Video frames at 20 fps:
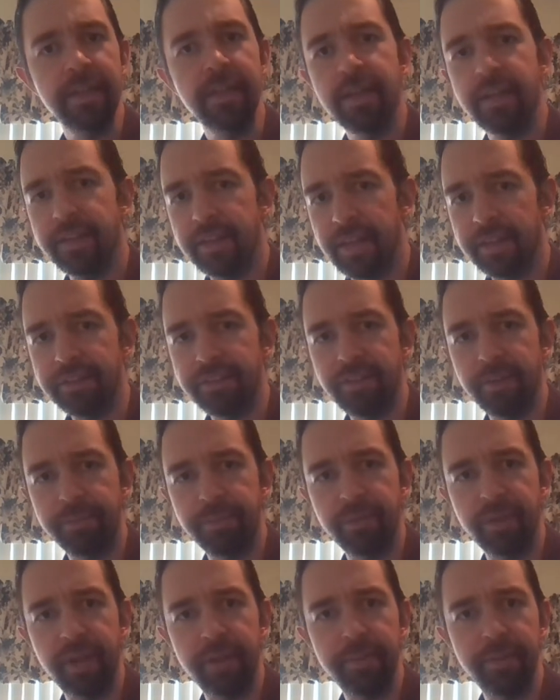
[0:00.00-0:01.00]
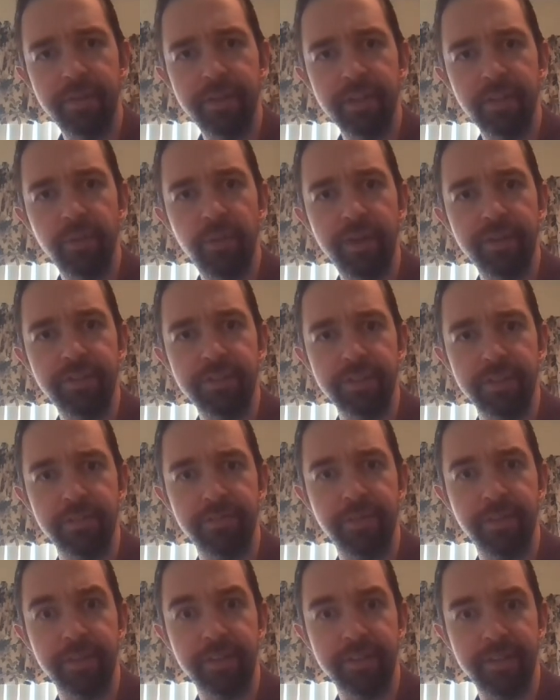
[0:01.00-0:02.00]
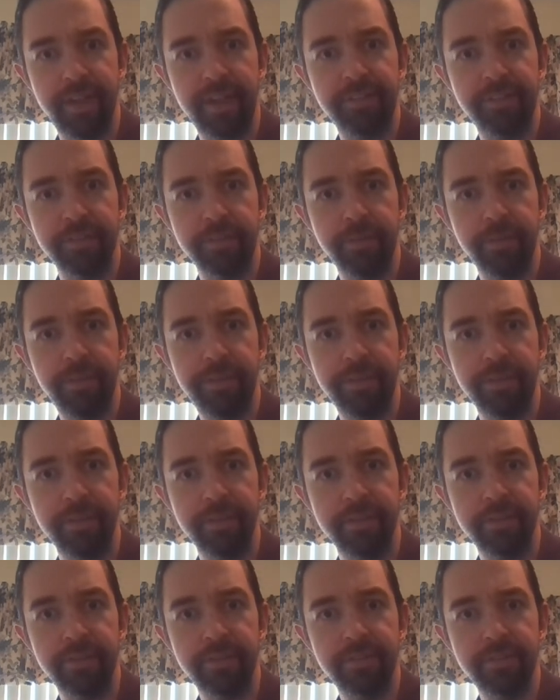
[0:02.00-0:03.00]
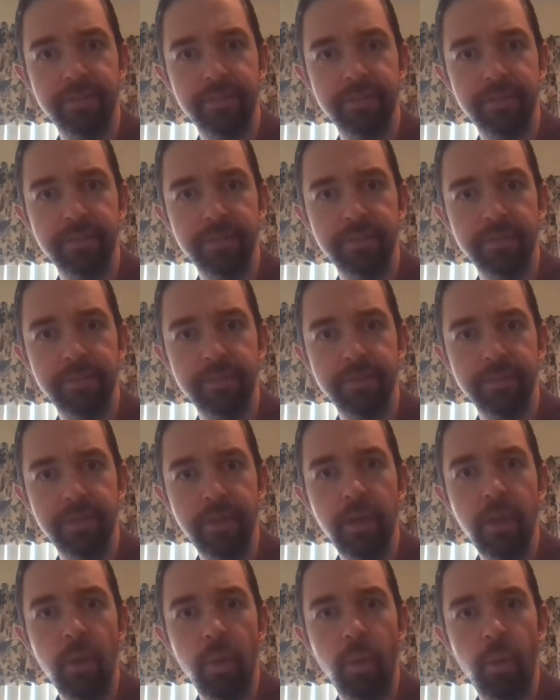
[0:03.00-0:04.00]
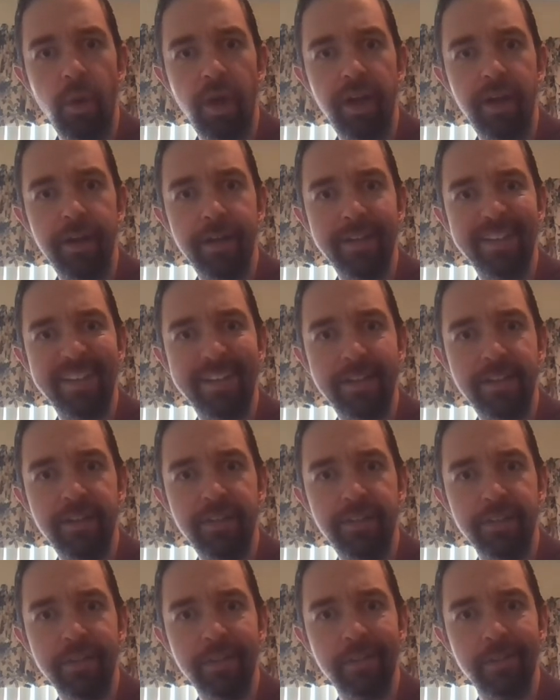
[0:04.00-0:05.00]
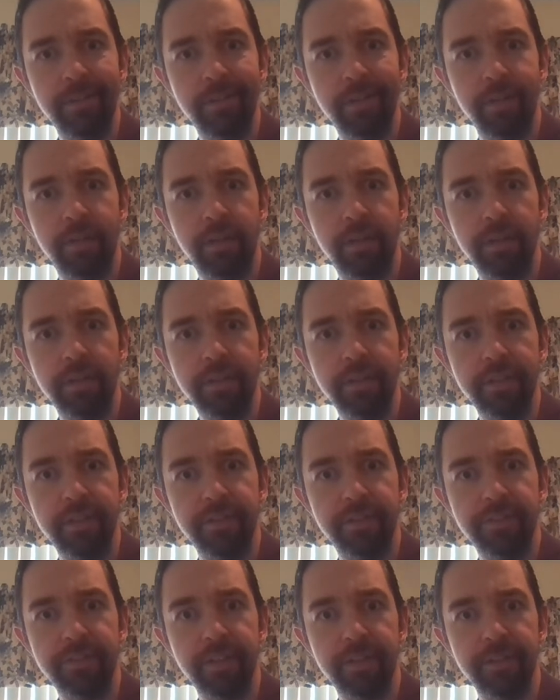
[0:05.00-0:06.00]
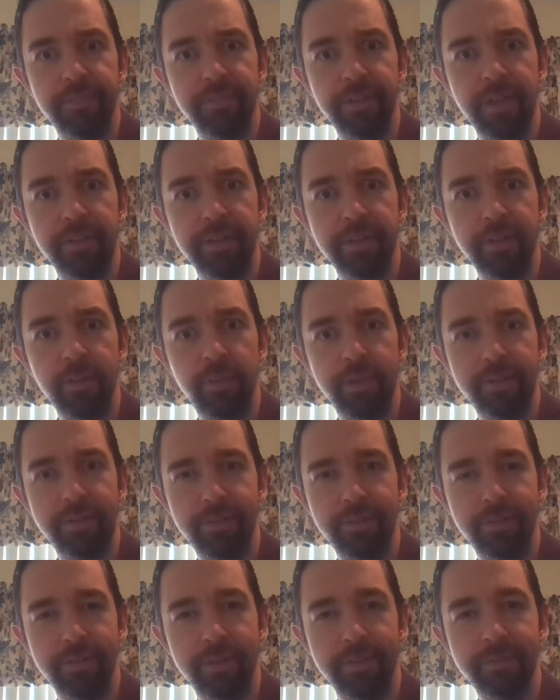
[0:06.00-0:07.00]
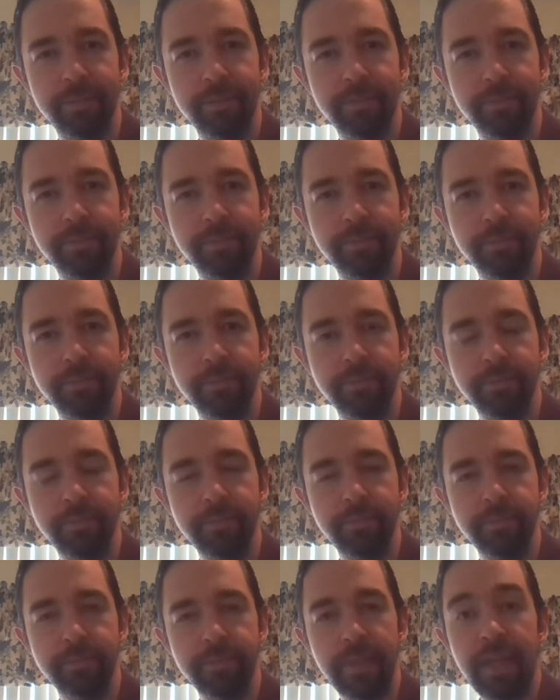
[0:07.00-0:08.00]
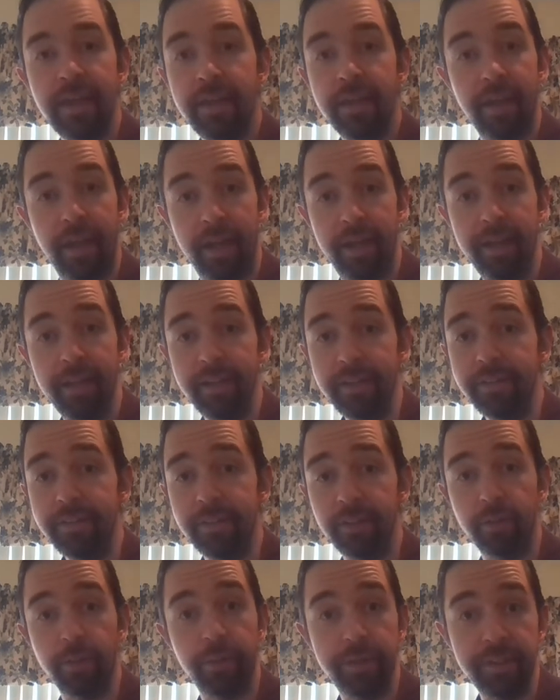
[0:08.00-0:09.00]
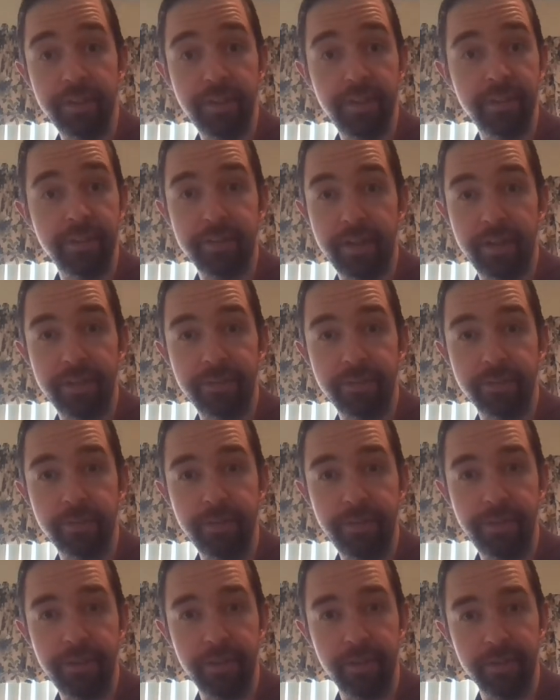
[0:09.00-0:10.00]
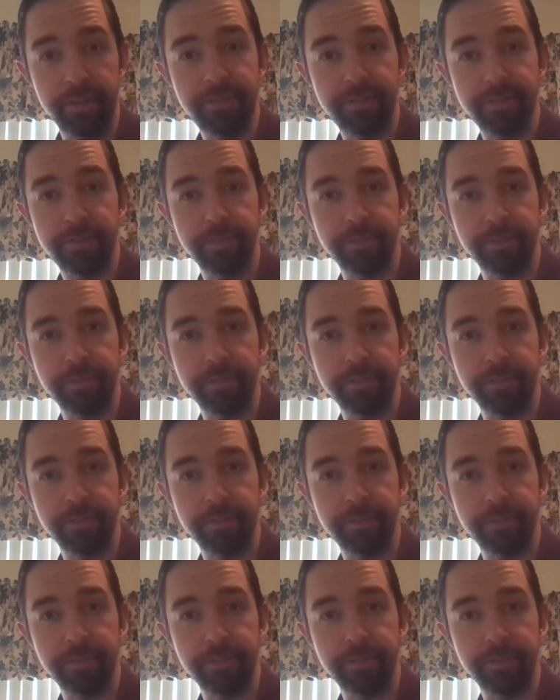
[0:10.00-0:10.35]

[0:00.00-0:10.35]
That's the primary question for the classical theist. Why anything at all instead of nothing whatsoever? And, according to the classical theist,